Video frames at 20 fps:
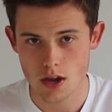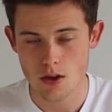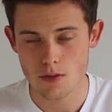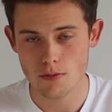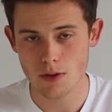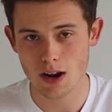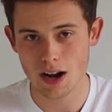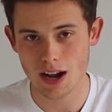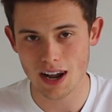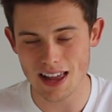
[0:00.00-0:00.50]

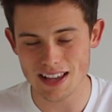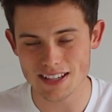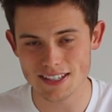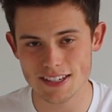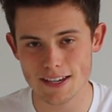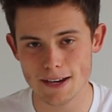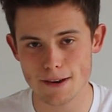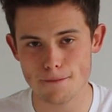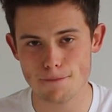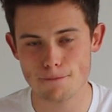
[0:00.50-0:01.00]
for
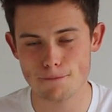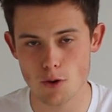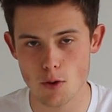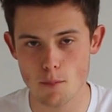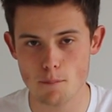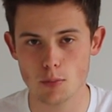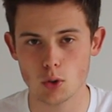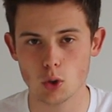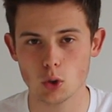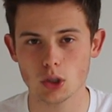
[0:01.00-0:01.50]
classic
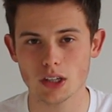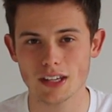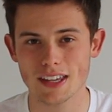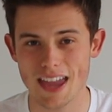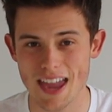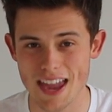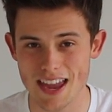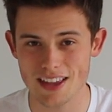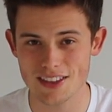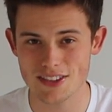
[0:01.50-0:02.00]
football
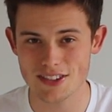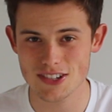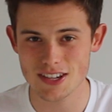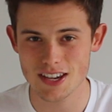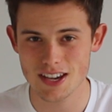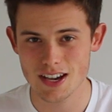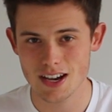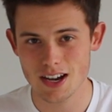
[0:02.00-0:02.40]
kits.